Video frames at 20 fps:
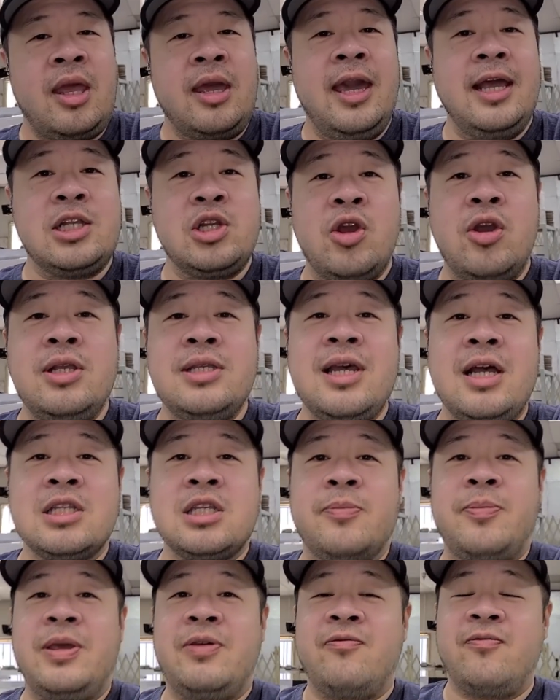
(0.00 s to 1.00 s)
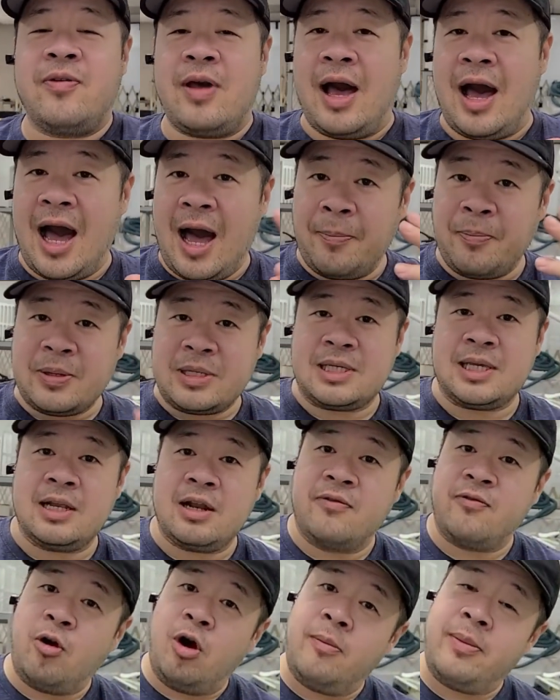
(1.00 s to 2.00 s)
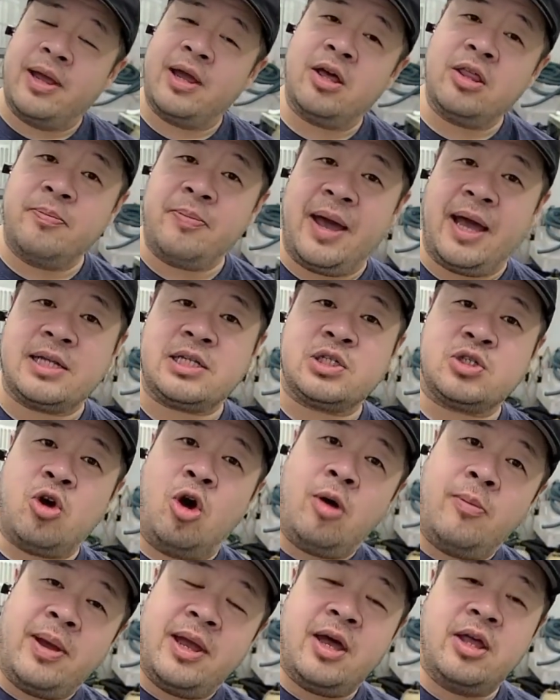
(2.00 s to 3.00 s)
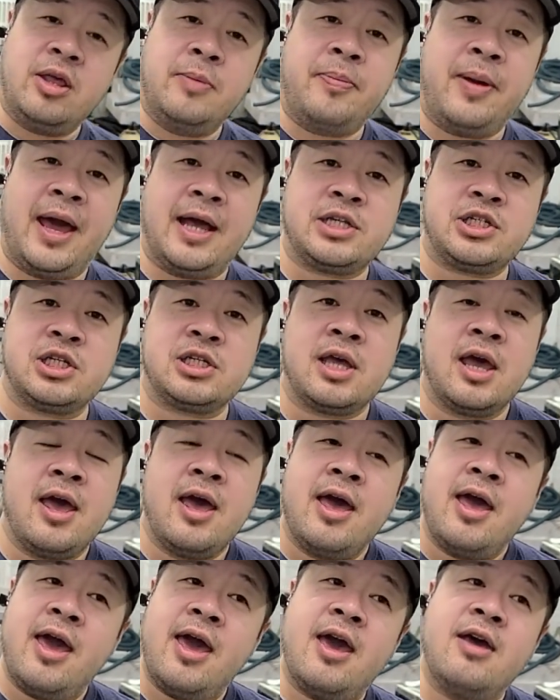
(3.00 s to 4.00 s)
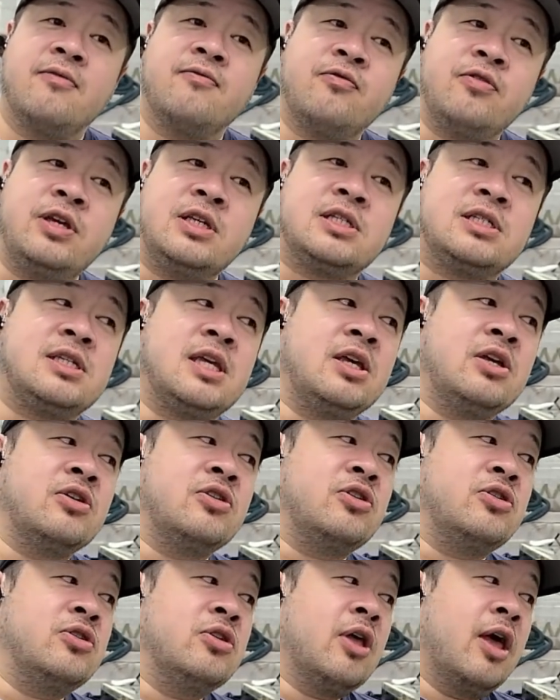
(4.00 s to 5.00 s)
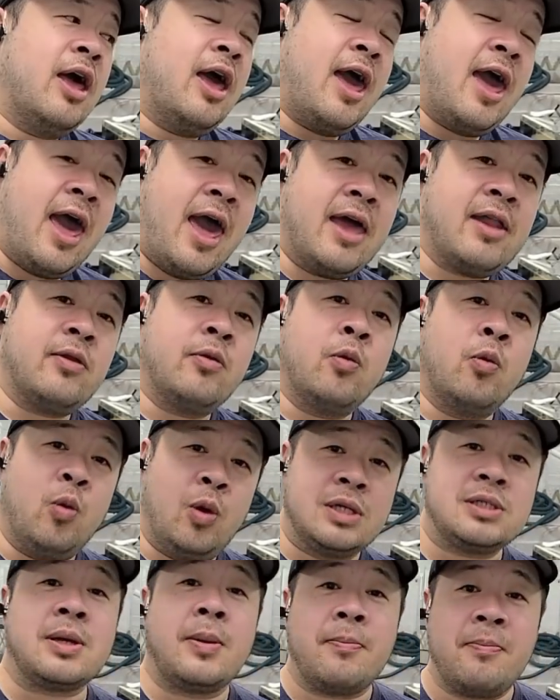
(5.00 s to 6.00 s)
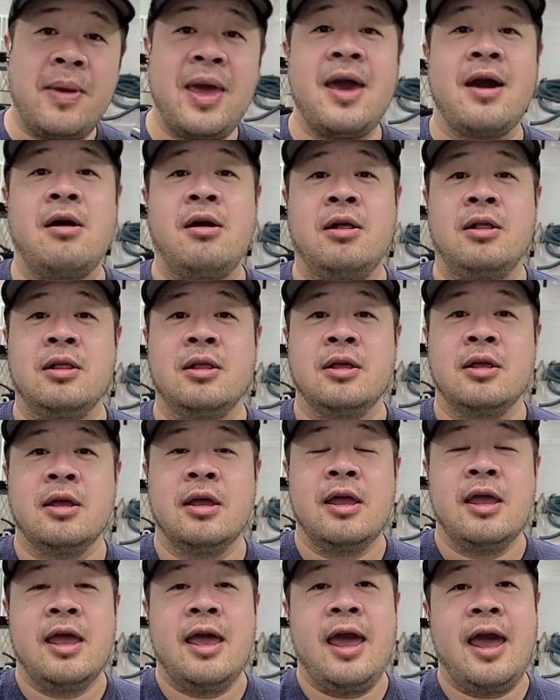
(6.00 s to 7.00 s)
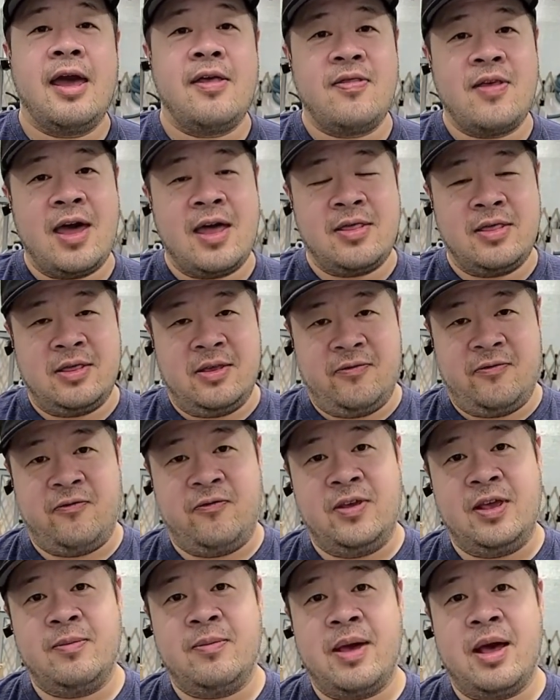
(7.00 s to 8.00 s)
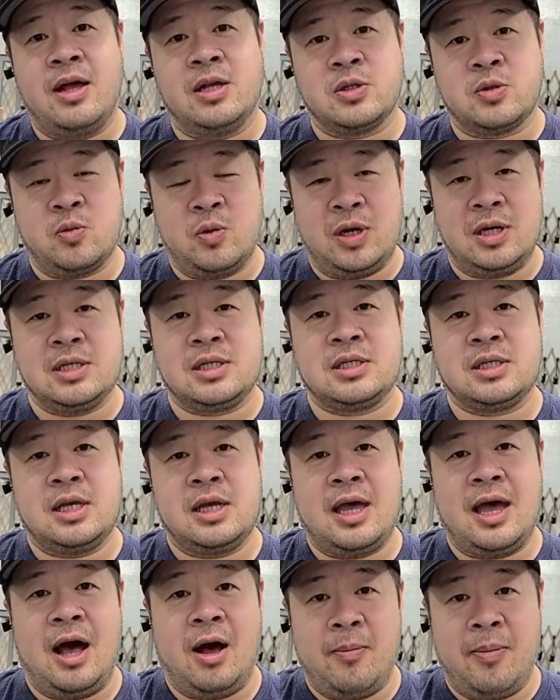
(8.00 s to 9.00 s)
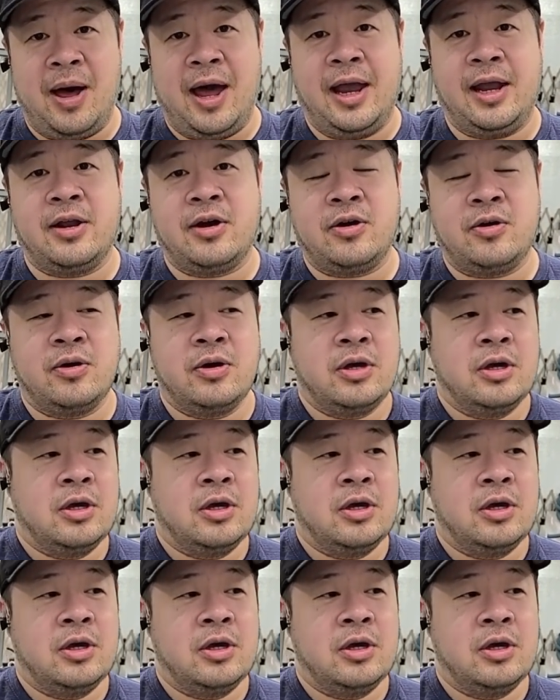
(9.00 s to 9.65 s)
It turns out to be opposite of all my other batches. All my other batches, every single het was a male, and then the females was albino.